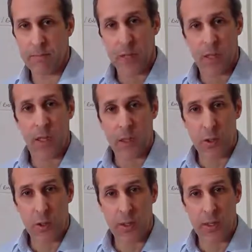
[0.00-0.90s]
So let's
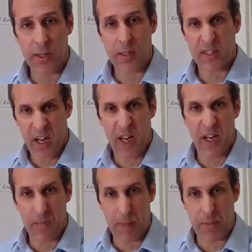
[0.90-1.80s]
look at these
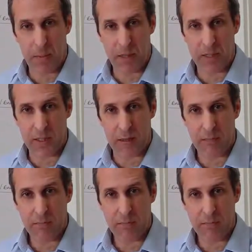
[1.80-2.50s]
in a bit more detail.